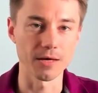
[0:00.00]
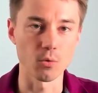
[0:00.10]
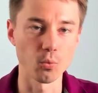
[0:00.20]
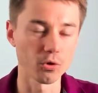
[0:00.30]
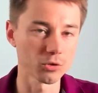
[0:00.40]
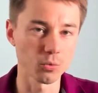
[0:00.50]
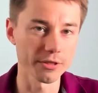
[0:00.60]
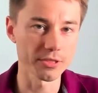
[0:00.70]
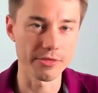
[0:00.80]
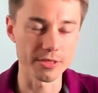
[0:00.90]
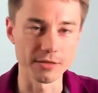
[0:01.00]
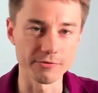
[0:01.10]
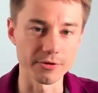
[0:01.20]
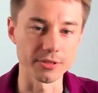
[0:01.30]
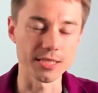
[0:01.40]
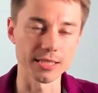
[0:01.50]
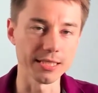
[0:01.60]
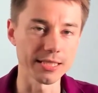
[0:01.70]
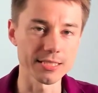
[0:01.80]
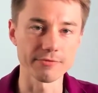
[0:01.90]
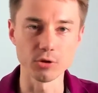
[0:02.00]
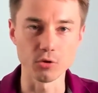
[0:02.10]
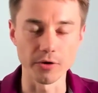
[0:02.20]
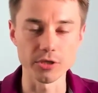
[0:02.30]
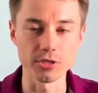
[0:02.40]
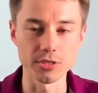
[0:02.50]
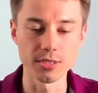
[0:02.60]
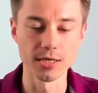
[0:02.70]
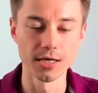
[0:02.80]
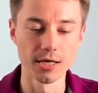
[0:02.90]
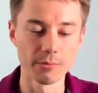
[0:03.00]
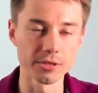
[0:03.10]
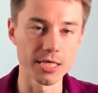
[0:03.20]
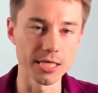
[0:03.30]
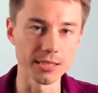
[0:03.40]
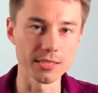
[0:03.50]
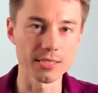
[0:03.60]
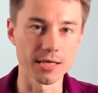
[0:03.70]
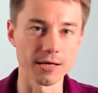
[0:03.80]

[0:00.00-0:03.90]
what is this difference, and he has a few questions because he's